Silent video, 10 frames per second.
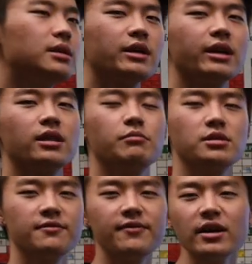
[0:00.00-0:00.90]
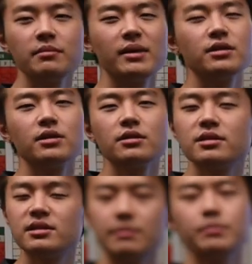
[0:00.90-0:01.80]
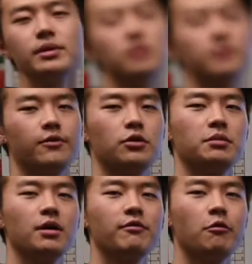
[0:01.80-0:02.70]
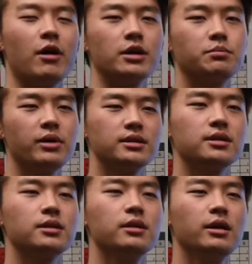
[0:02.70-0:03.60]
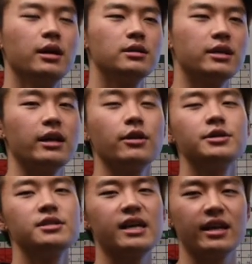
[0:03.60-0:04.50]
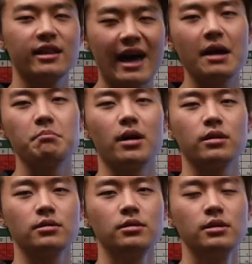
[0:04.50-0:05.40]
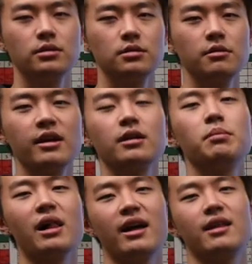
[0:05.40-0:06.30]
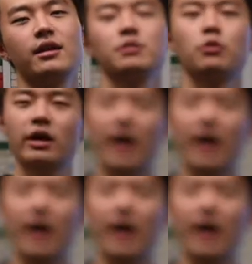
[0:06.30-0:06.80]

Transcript: to look at the most fundamental, simplest form of a watch present and understanding that model to then apply that to more